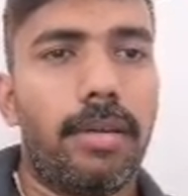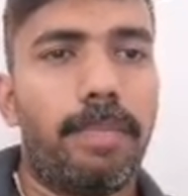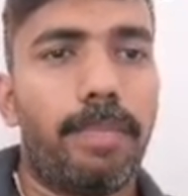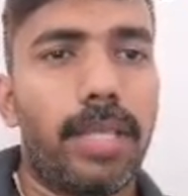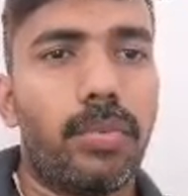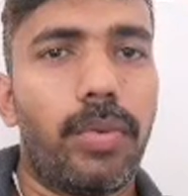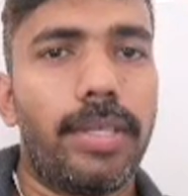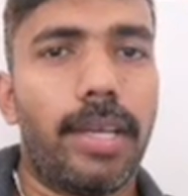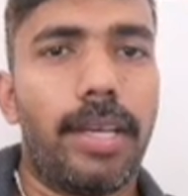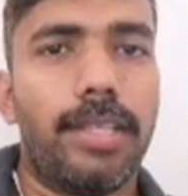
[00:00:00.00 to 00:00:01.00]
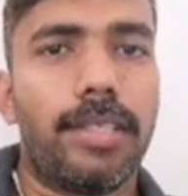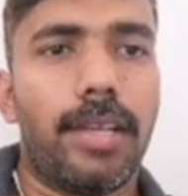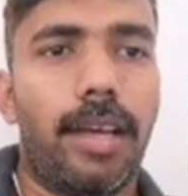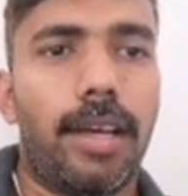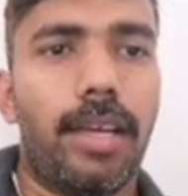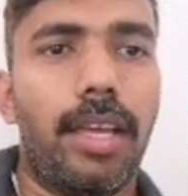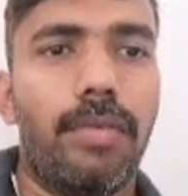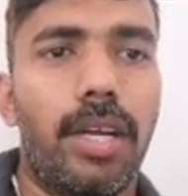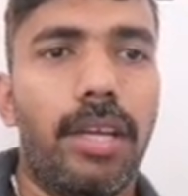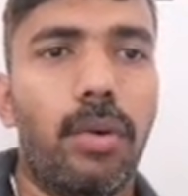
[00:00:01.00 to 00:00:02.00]
+1 site are
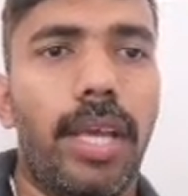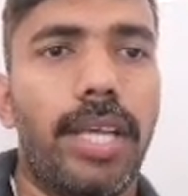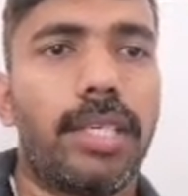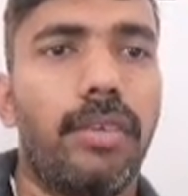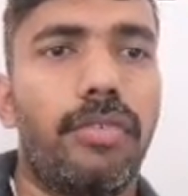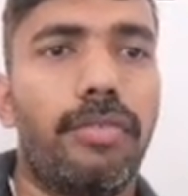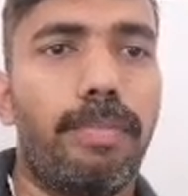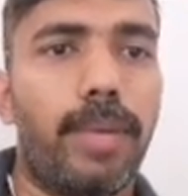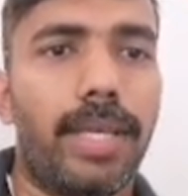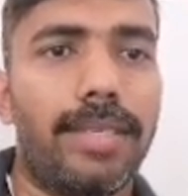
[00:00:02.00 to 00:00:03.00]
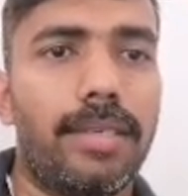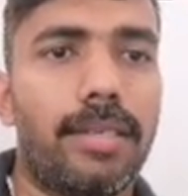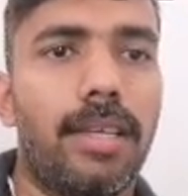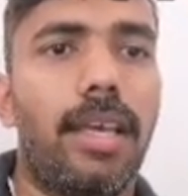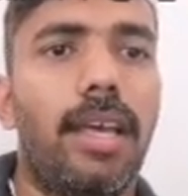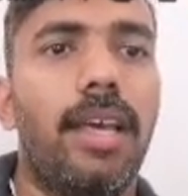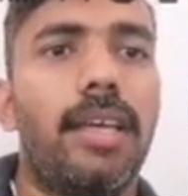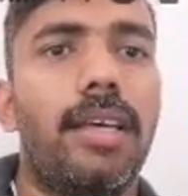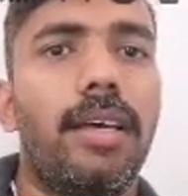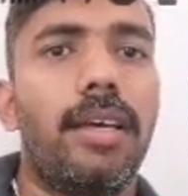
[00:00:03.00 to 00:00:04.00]
given a notation of plus
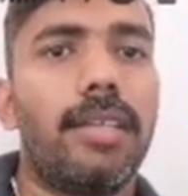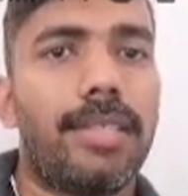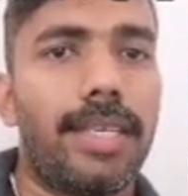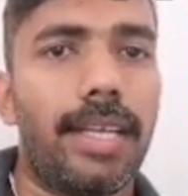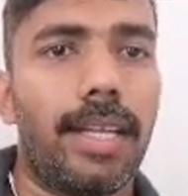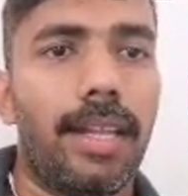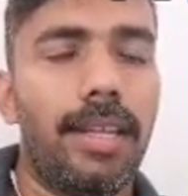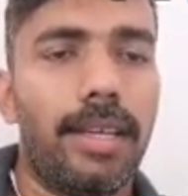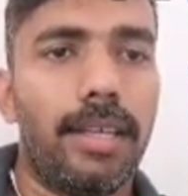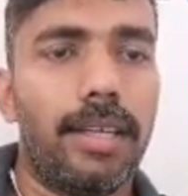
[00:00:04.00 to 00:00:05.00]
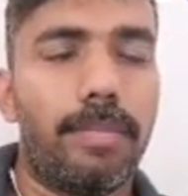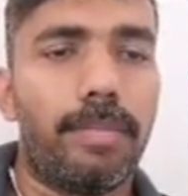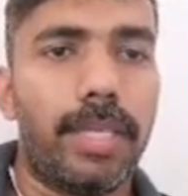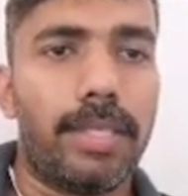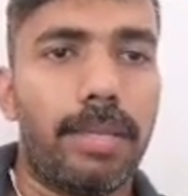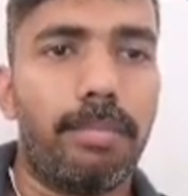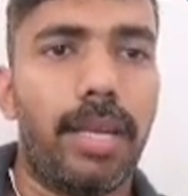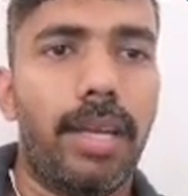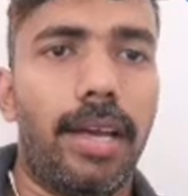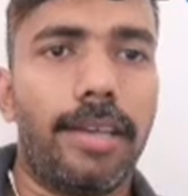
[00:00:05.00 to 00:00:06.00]
signal, plus
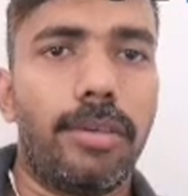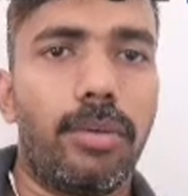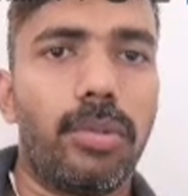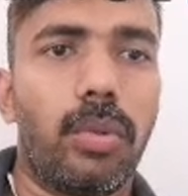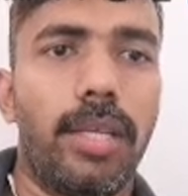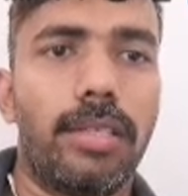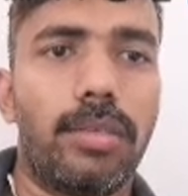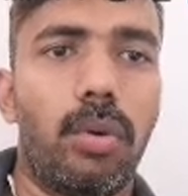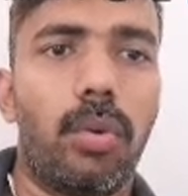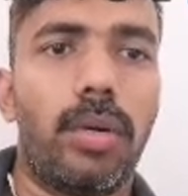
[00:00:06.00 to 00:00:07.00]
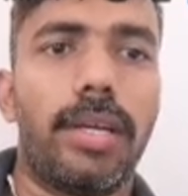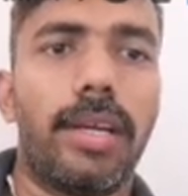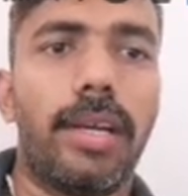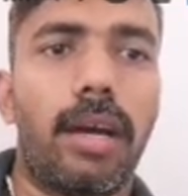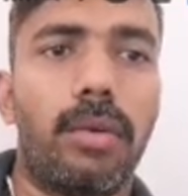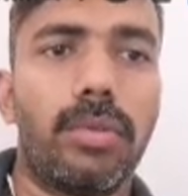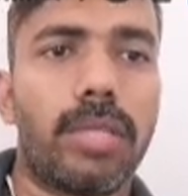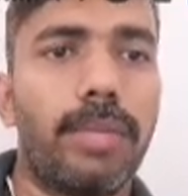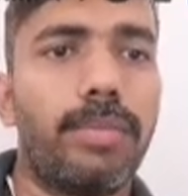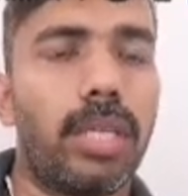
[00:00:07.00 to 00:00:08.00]
symbol, and also it is called
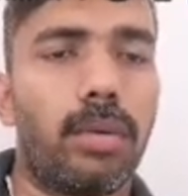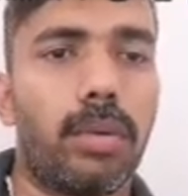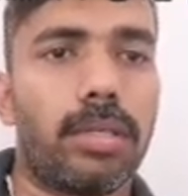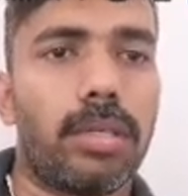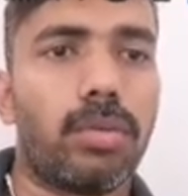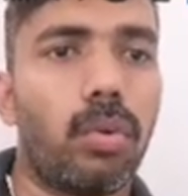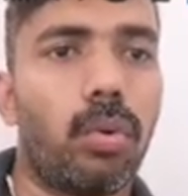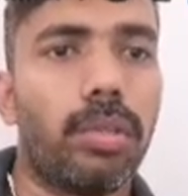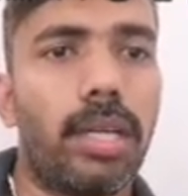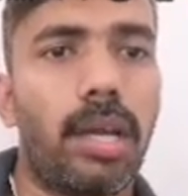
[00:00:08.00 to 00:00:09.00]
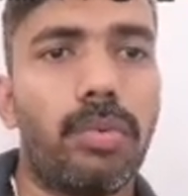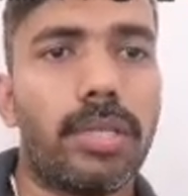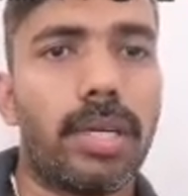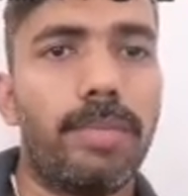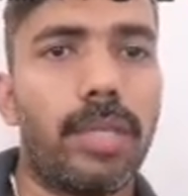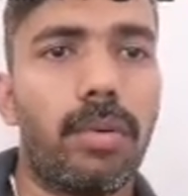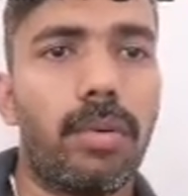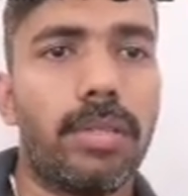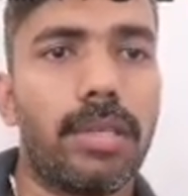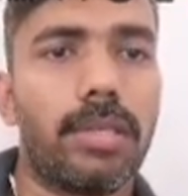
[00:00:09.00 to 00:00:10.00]
downstream sequences. So all the downstream
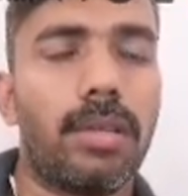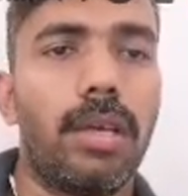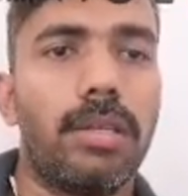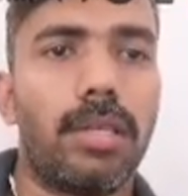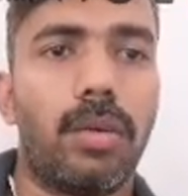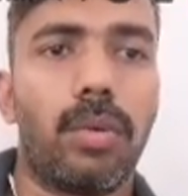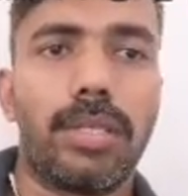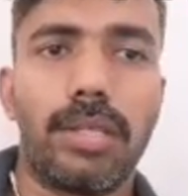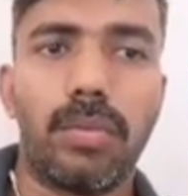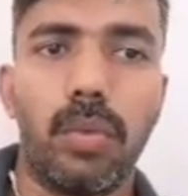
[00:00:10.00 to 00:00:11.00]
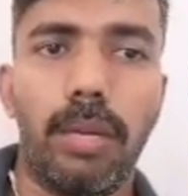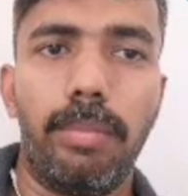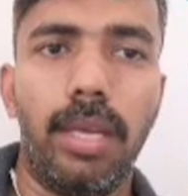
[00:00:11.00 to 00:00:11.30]
sequences will